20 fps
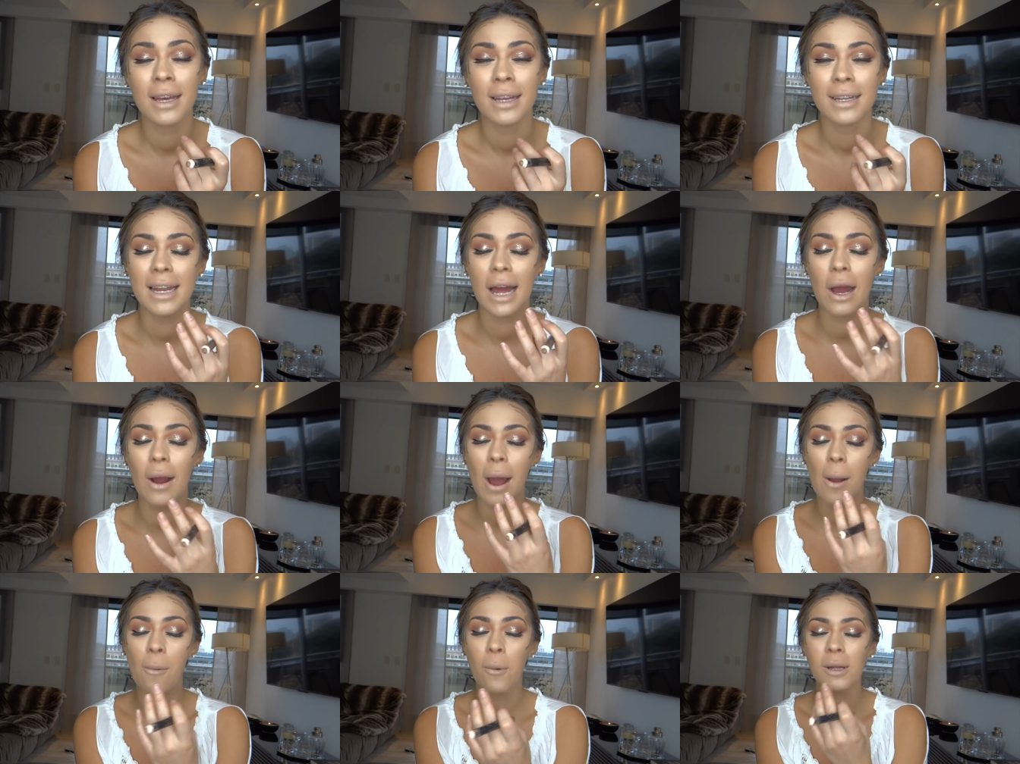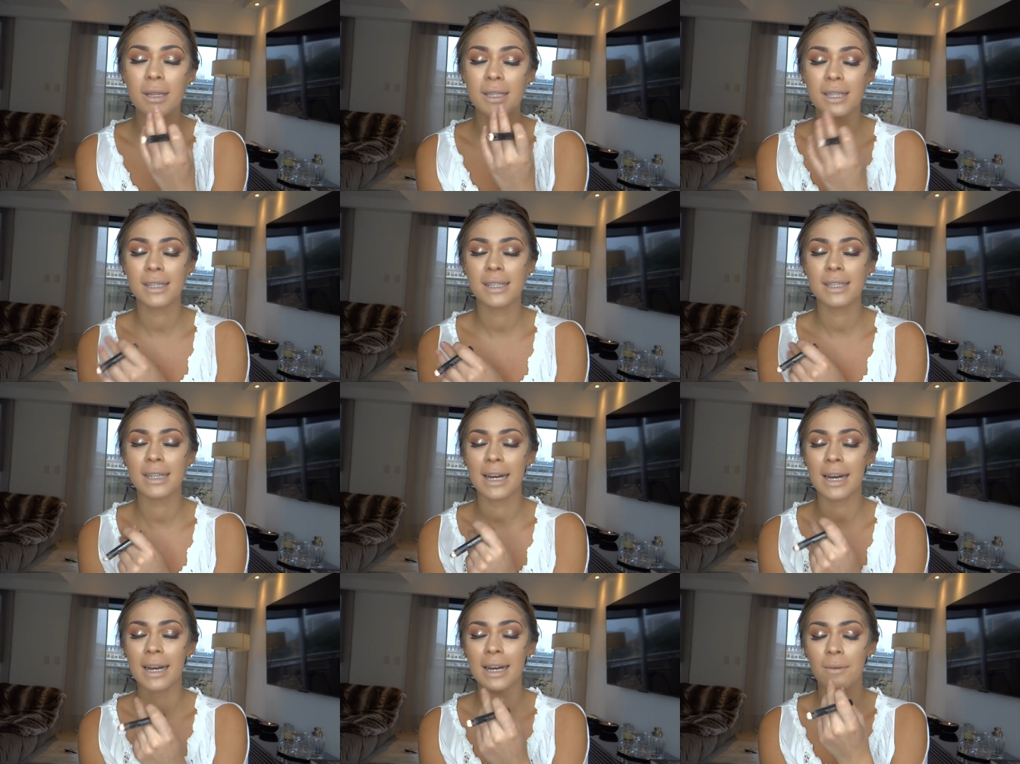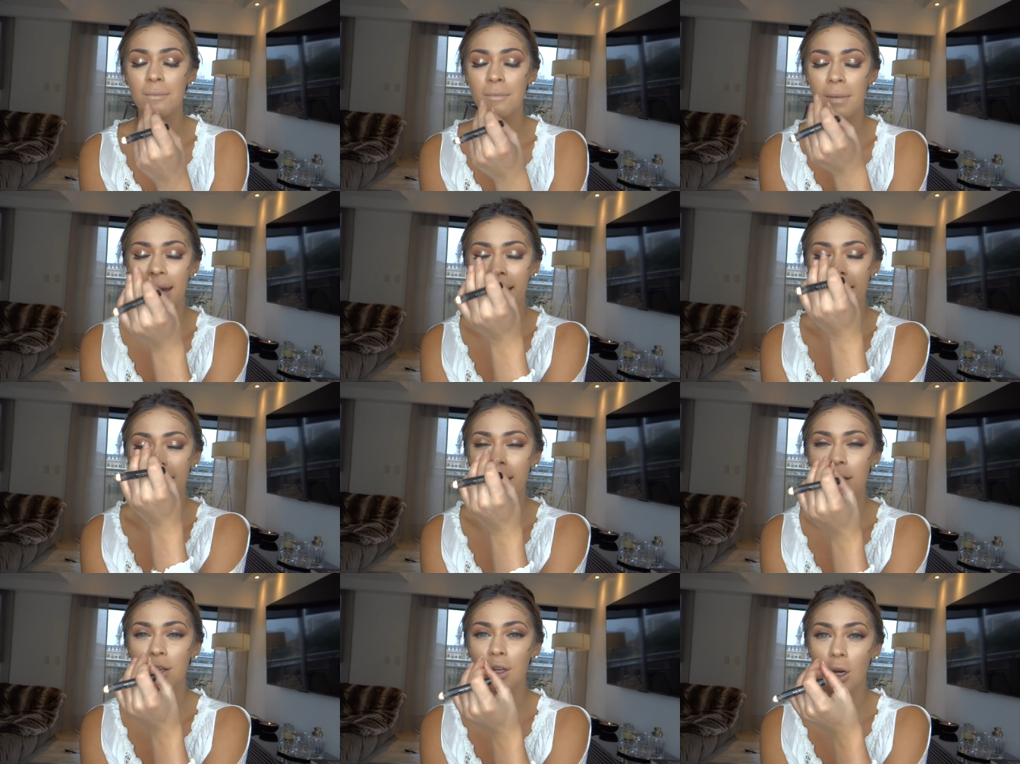Now I want to start
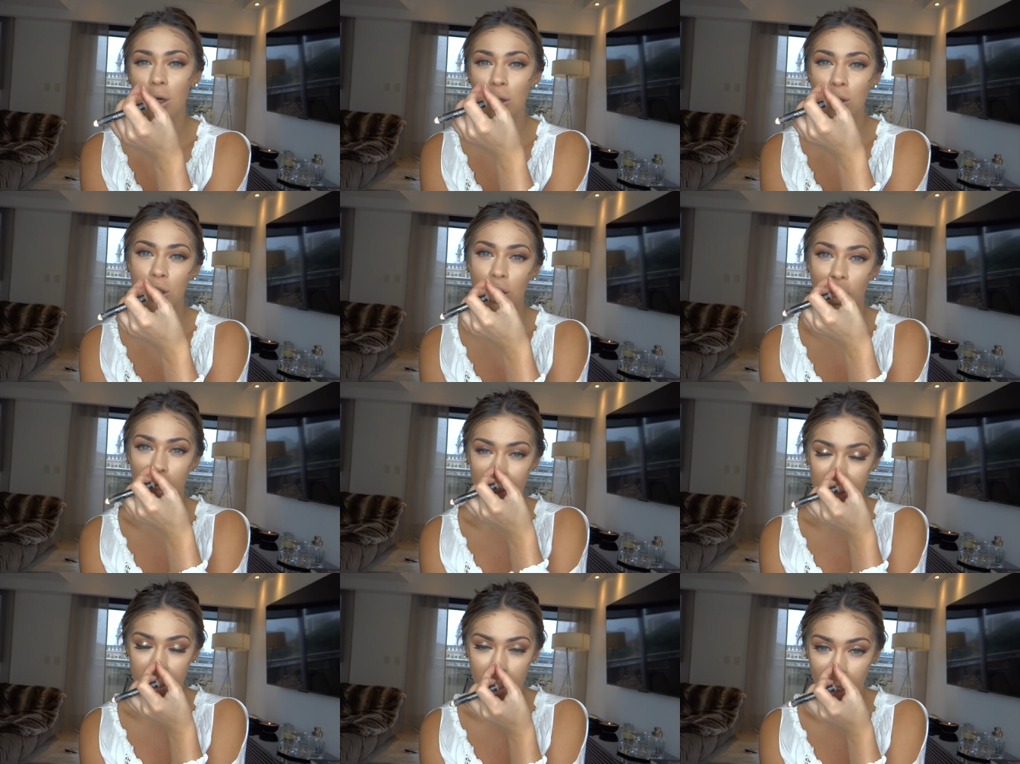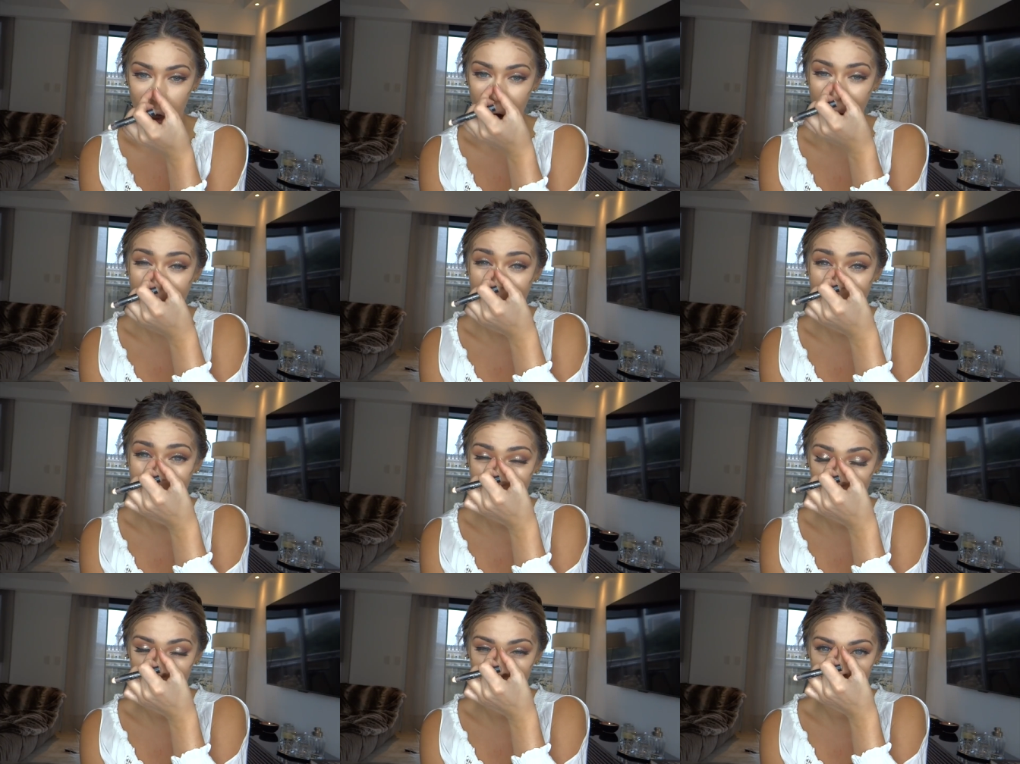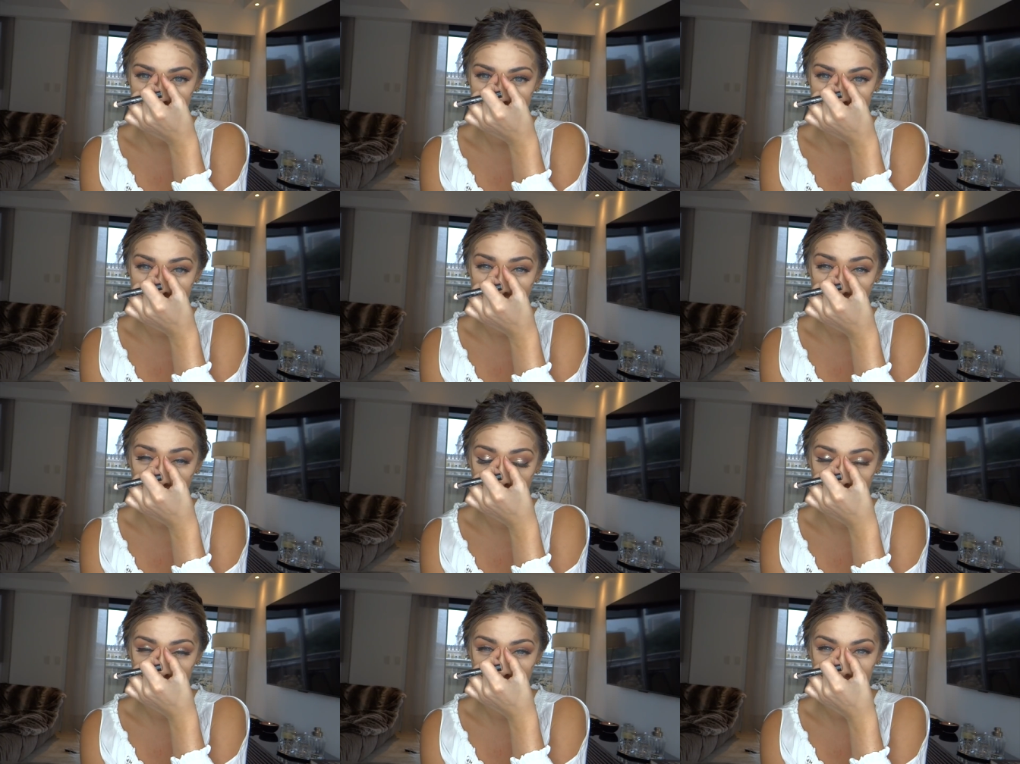my nose contour actually
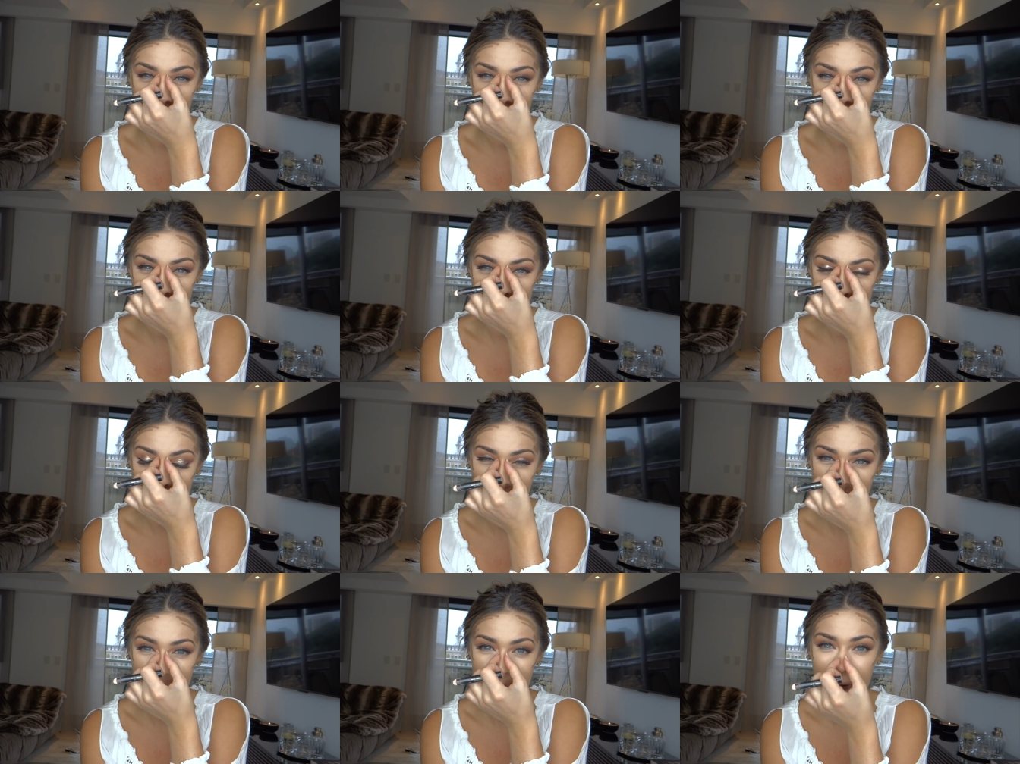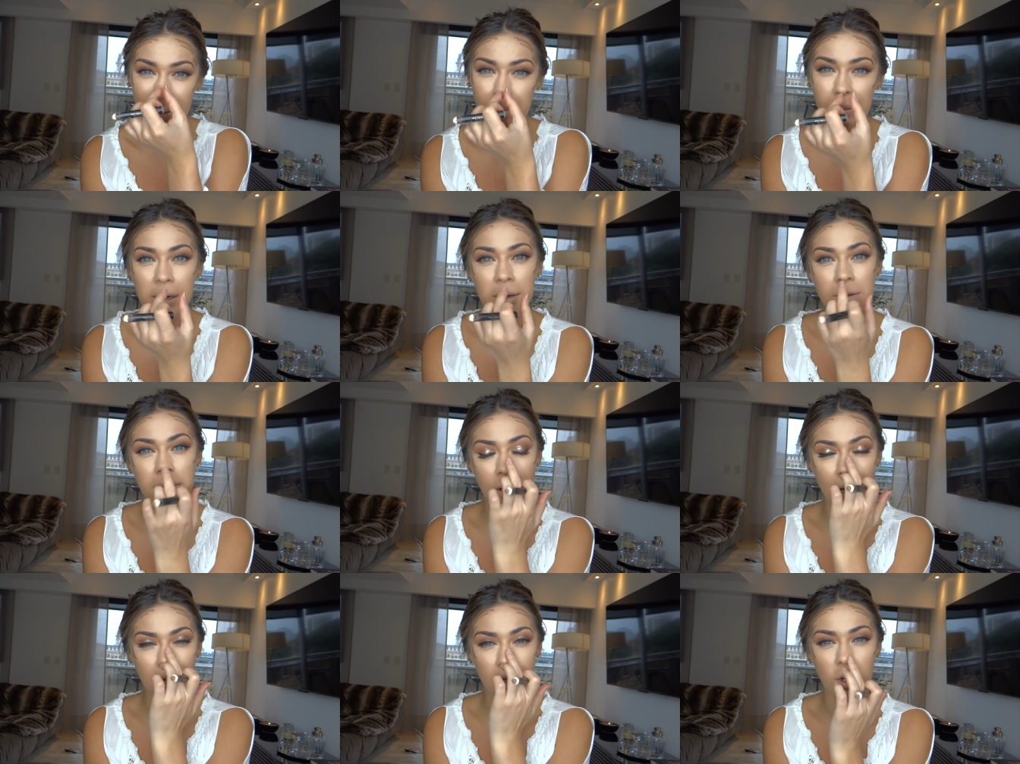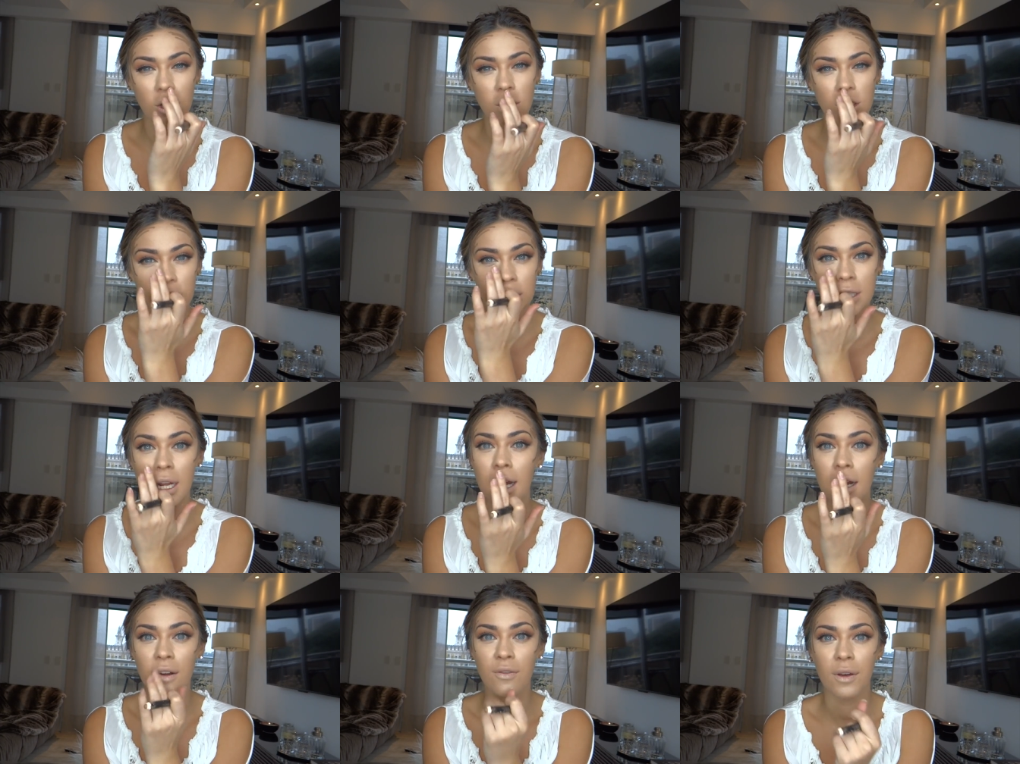underneath my eyebrows and not
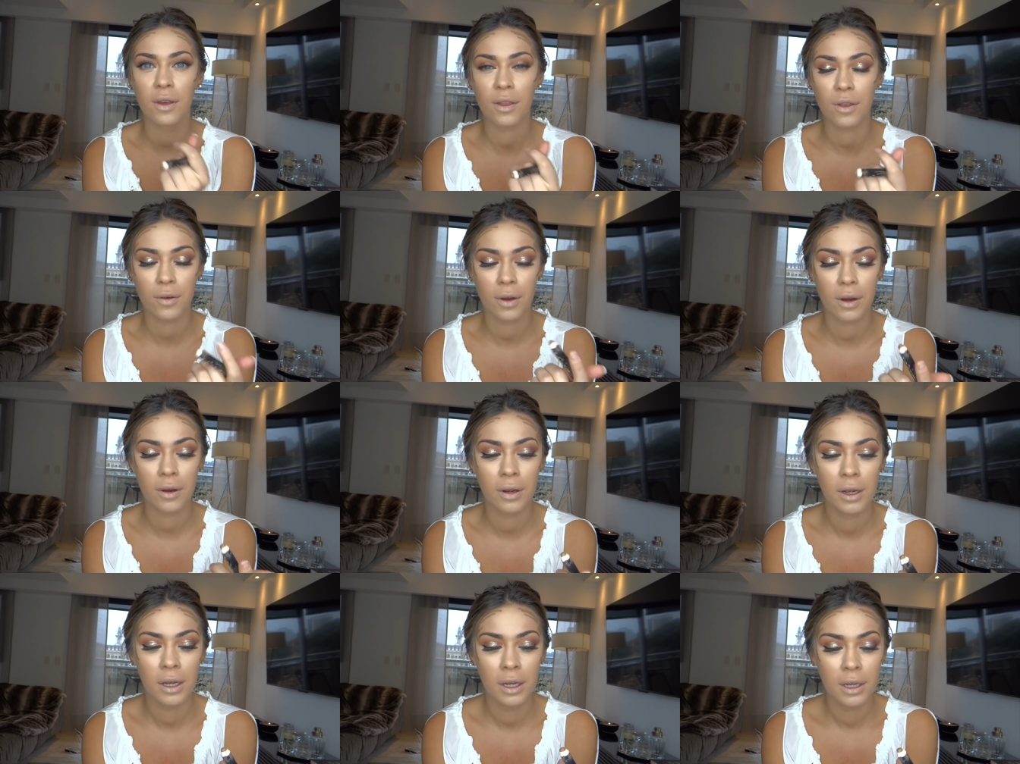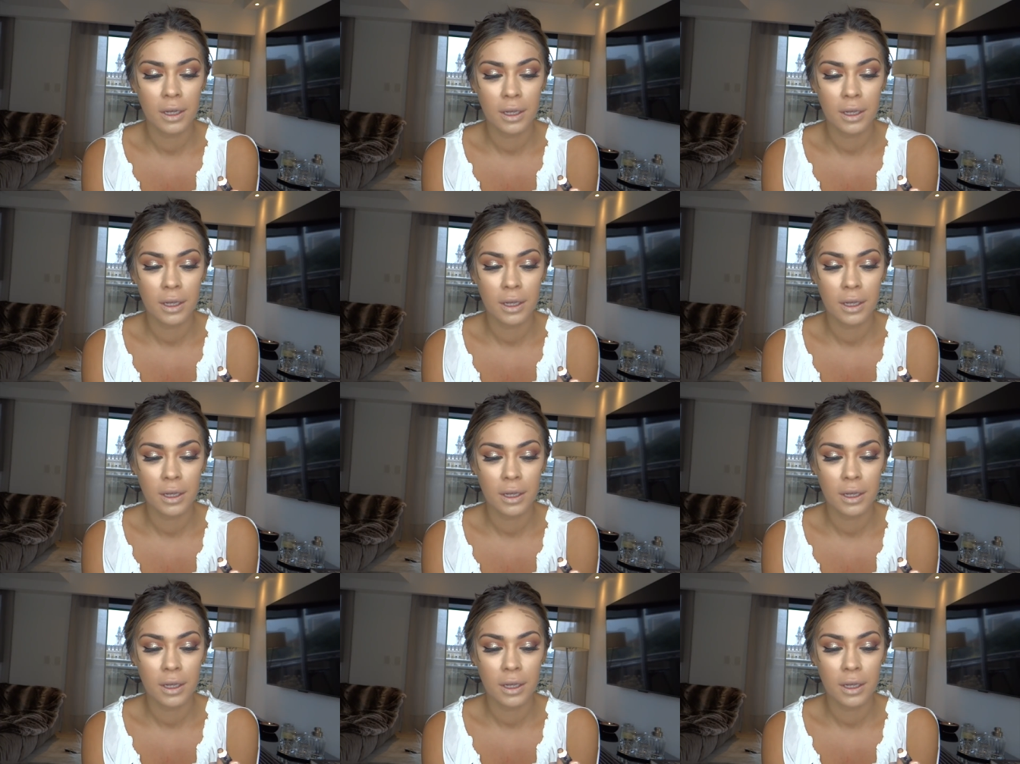just halfway through.